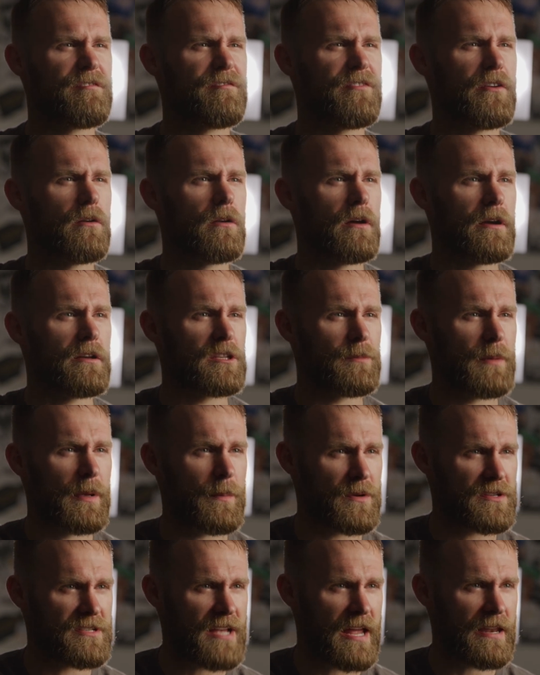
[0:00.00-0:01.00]
feel like to be
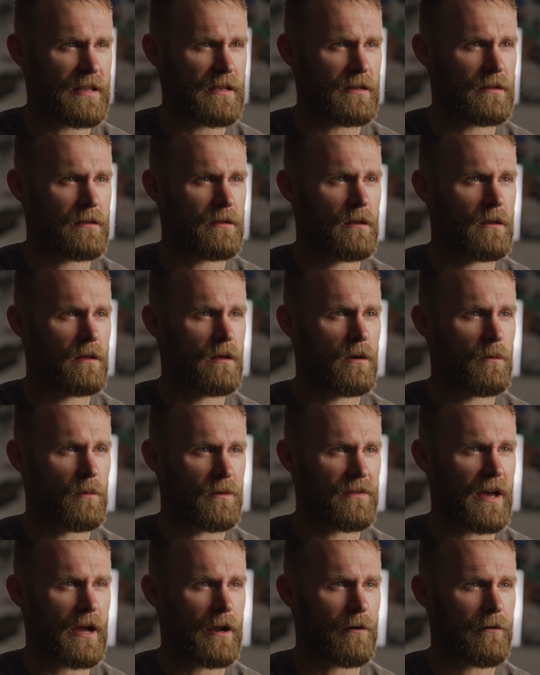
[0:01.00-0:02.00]
presented with
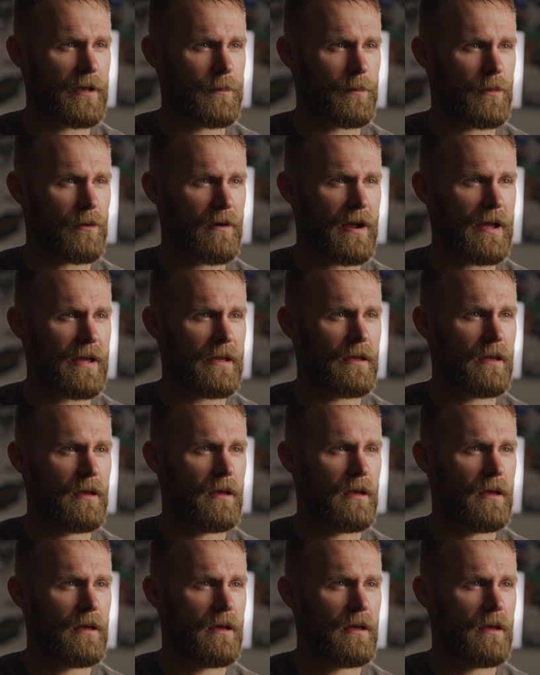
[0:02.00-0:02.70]
that green beret.